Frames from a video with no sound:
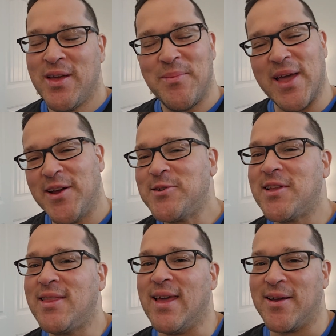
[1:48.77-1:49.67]
But here's the
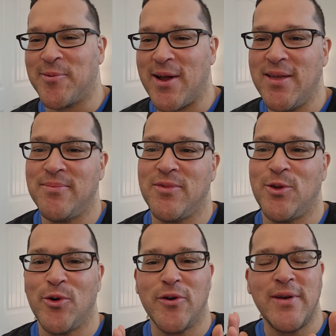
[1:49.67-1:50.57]
thing, right?
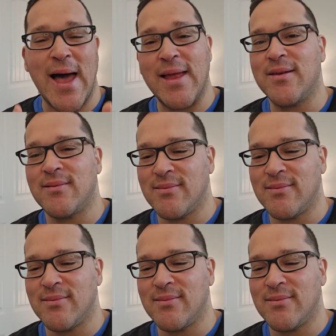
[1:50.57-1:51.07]
You're not